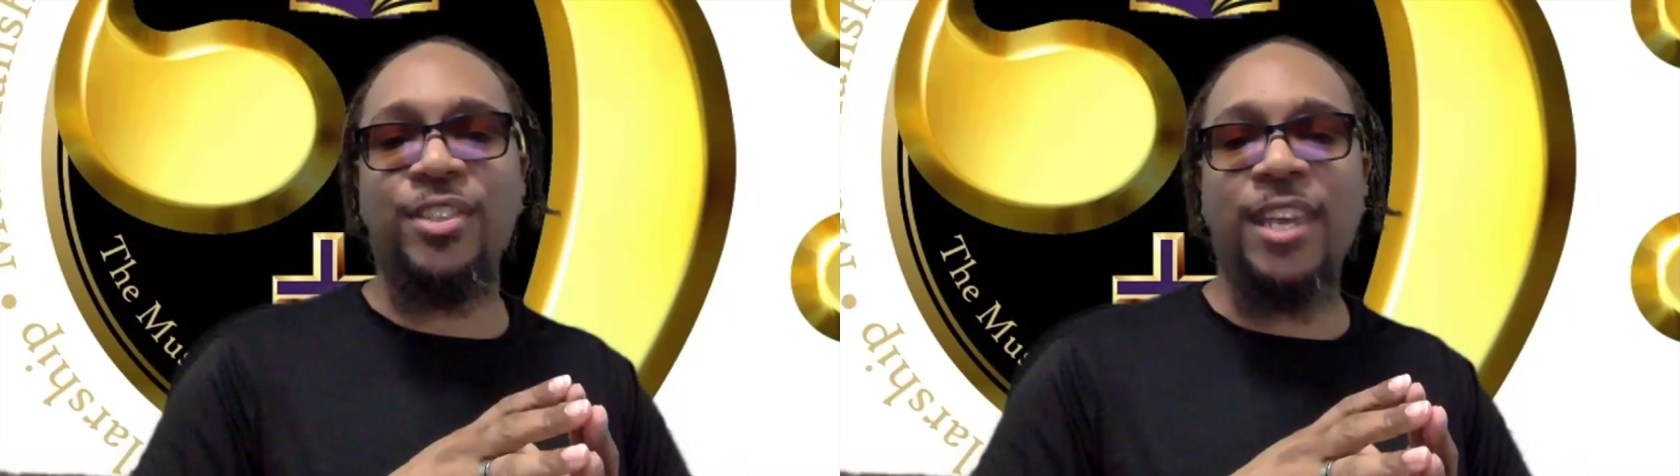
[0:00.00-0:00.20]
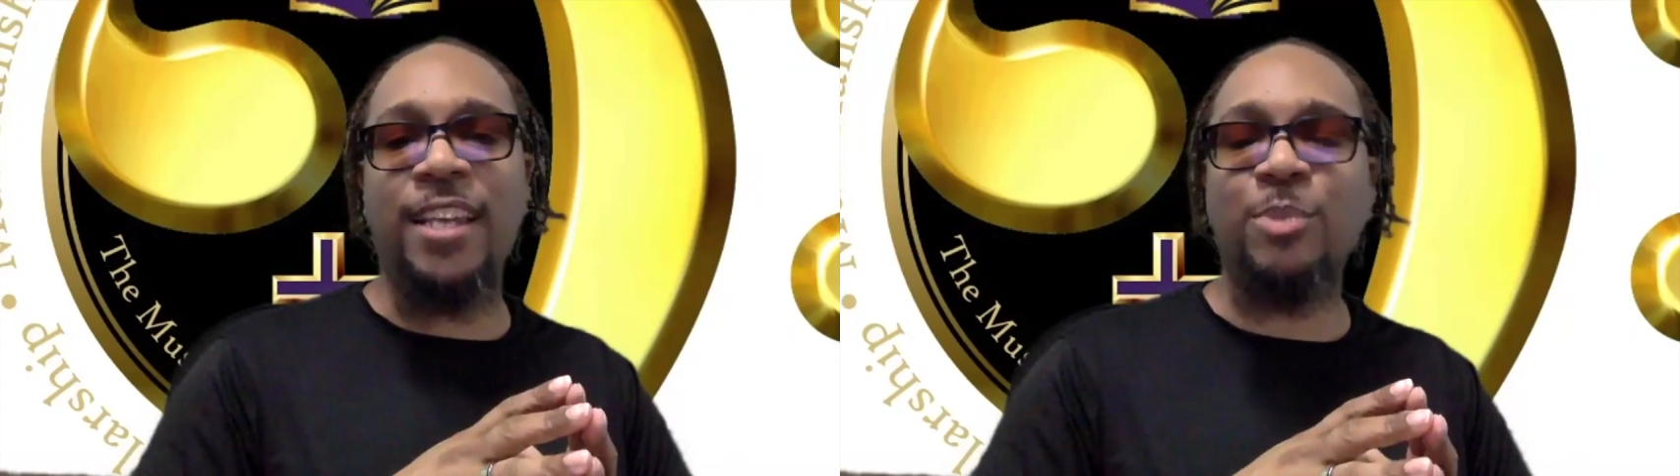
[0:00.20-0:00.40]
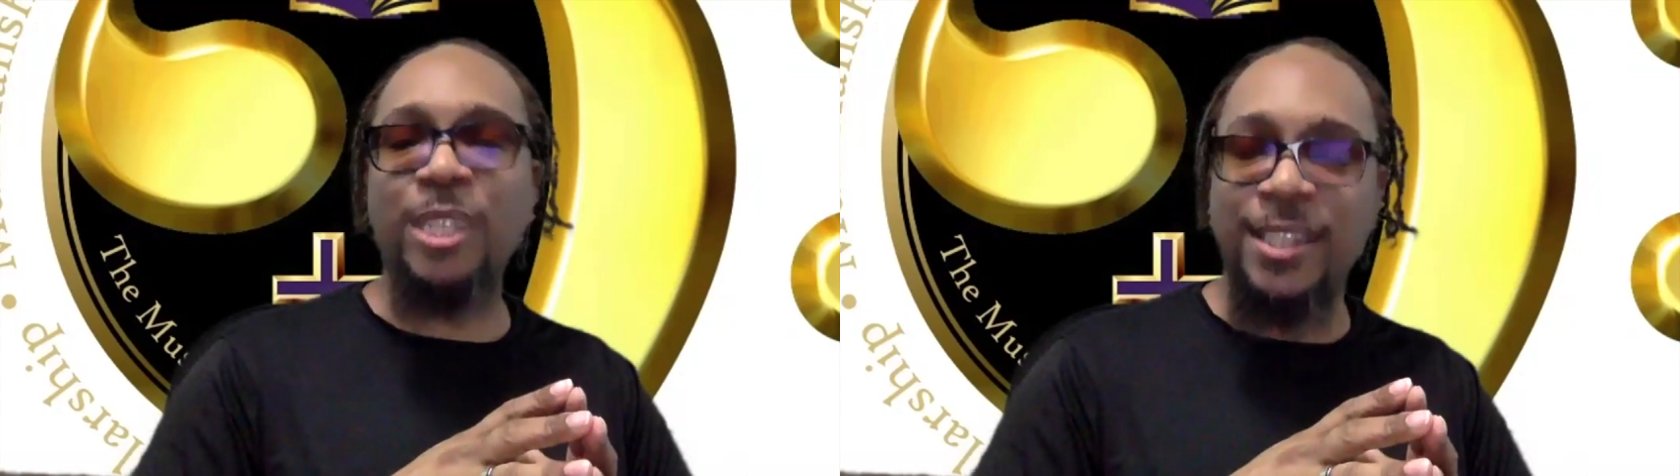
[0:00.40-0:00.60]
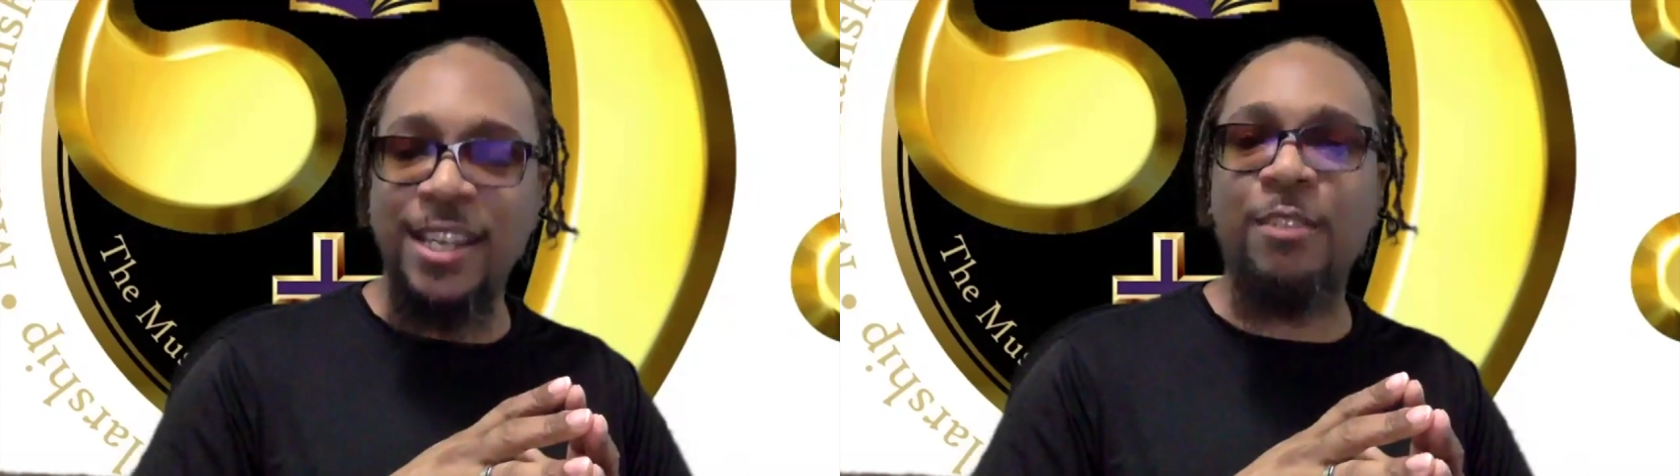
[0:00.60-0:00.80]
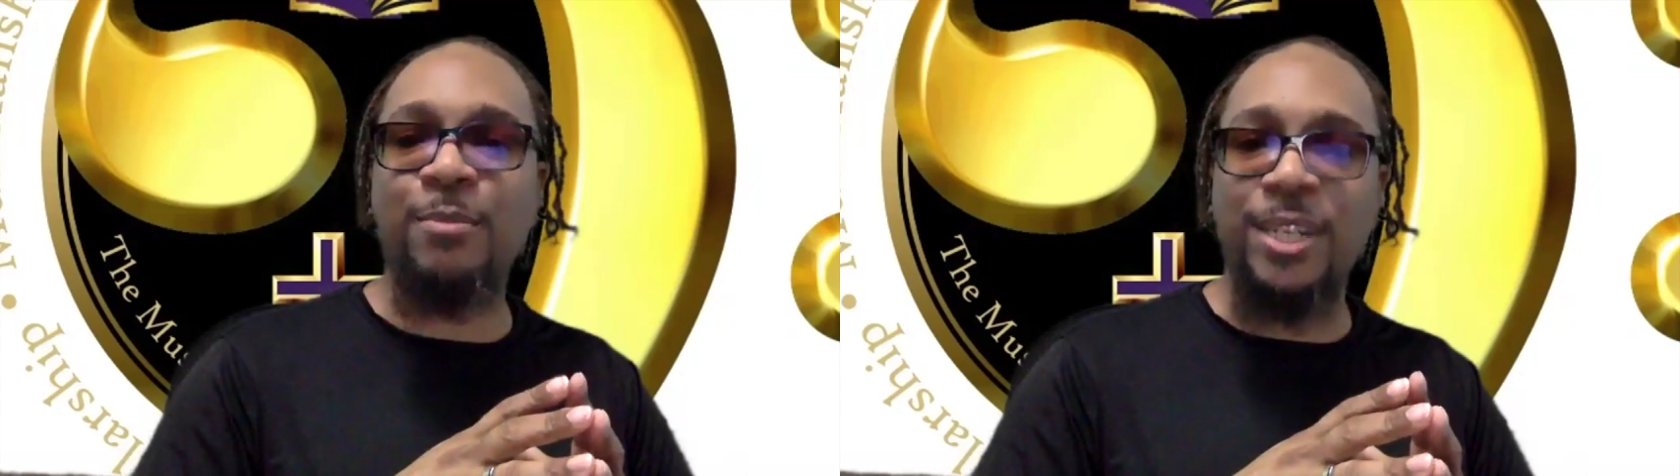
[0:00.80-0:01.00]
as we
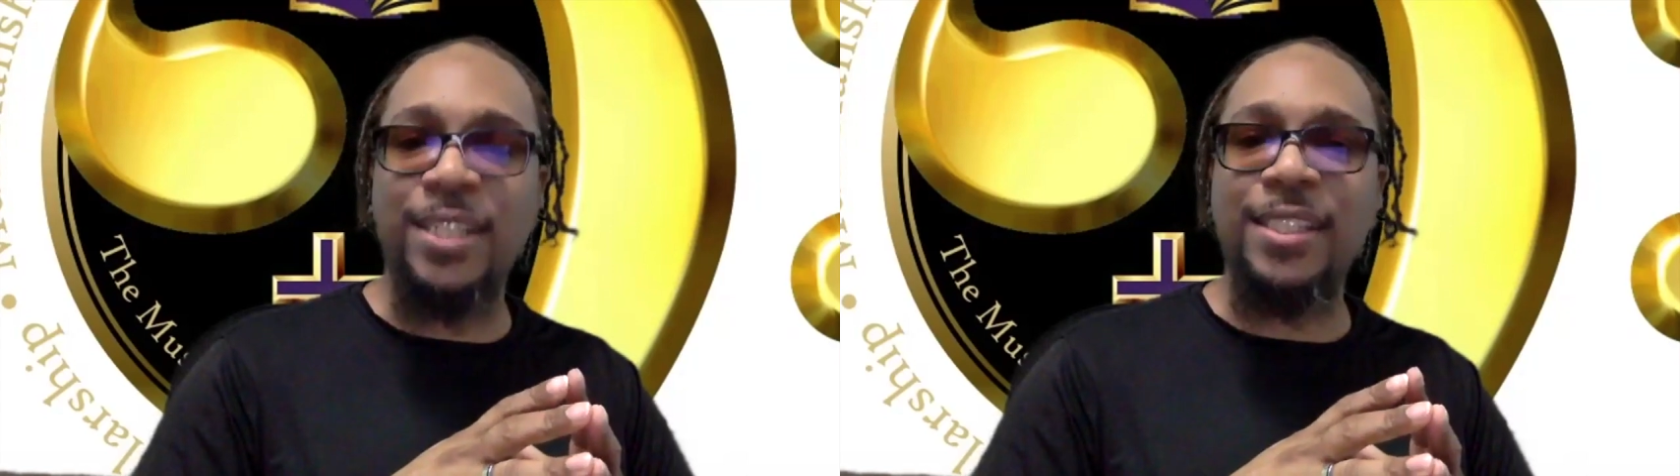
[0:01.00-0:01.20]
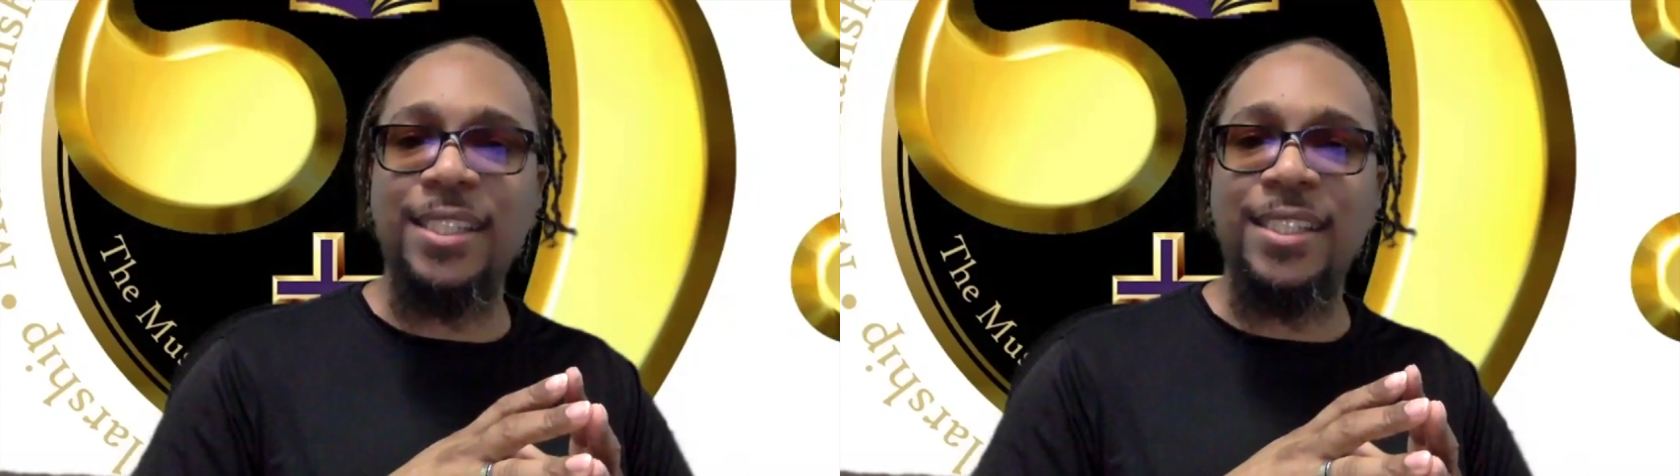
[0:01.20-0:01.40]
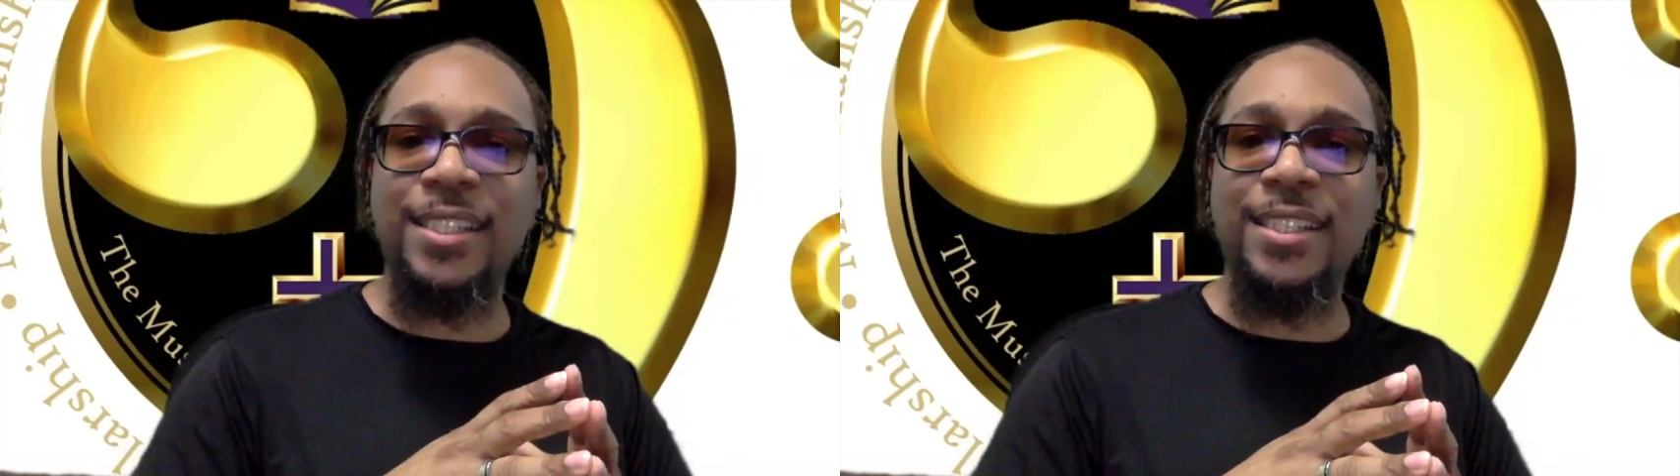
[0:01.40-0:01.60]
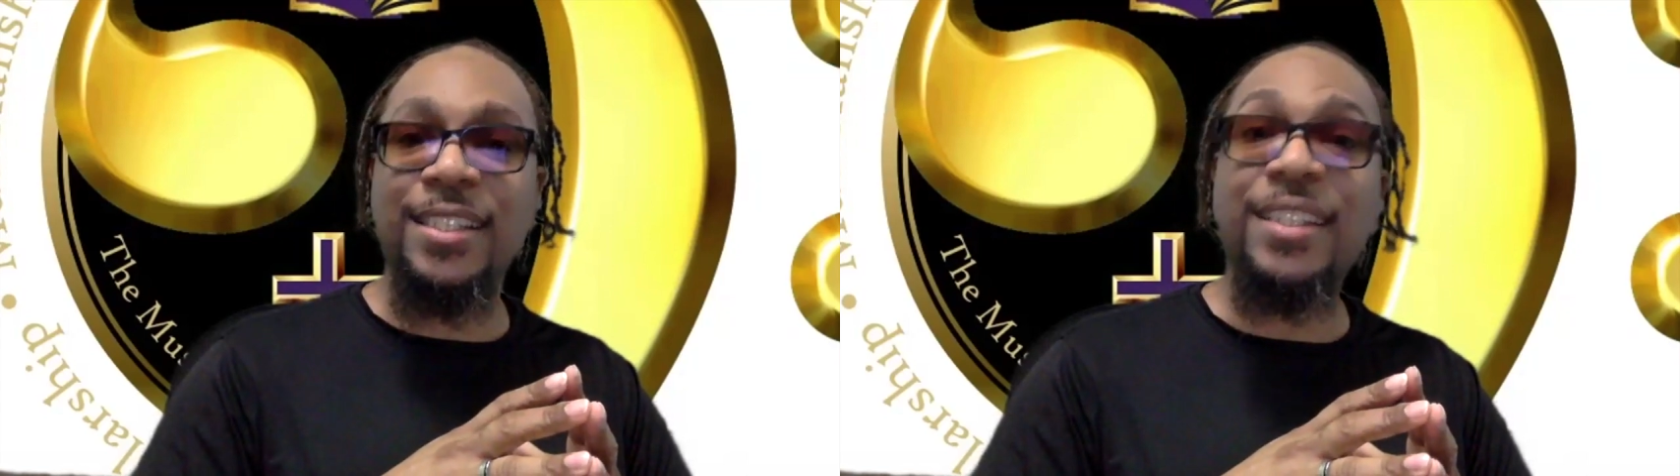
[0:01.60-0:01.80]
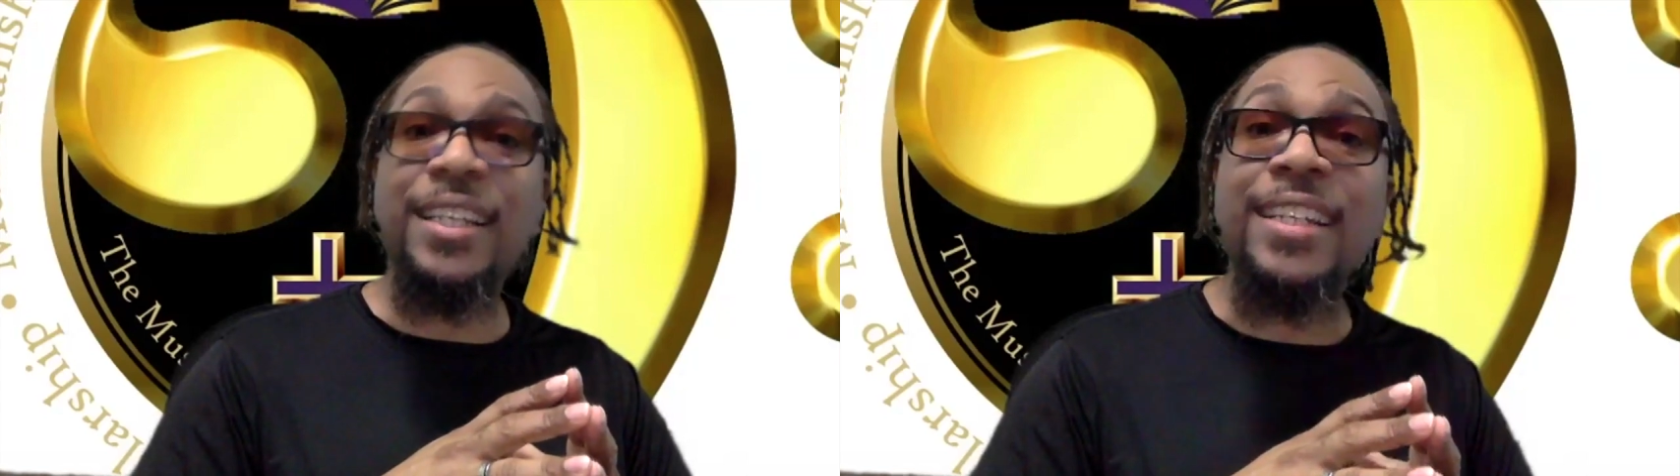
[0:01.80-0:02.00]
celebrate
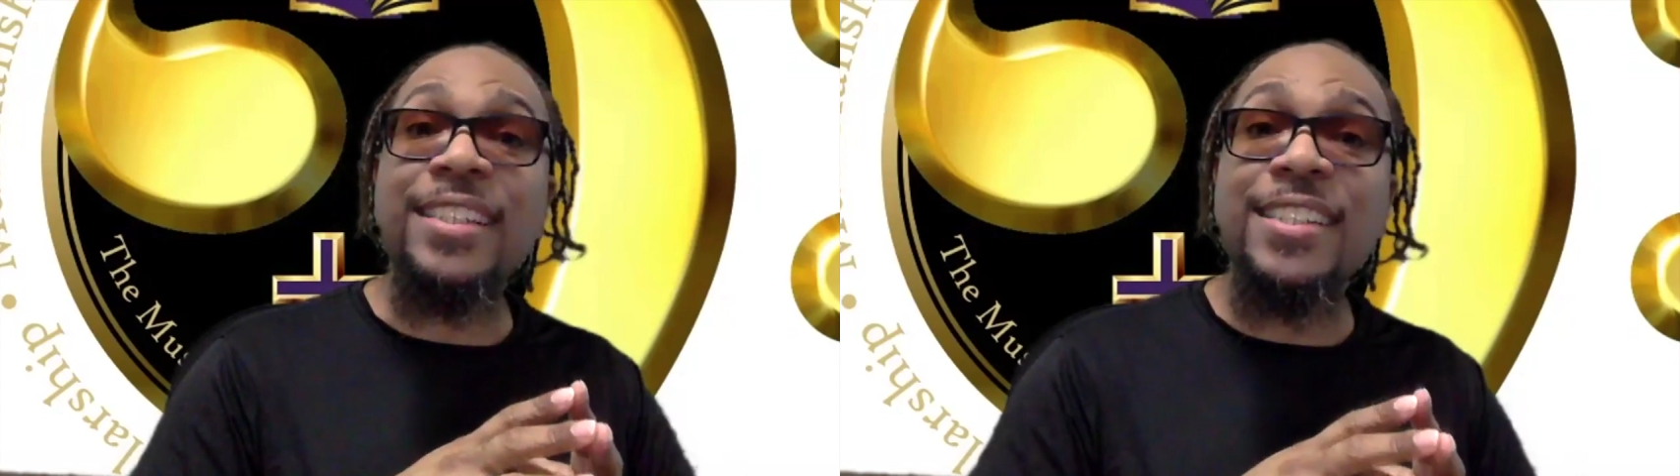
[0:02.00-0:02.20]
Lent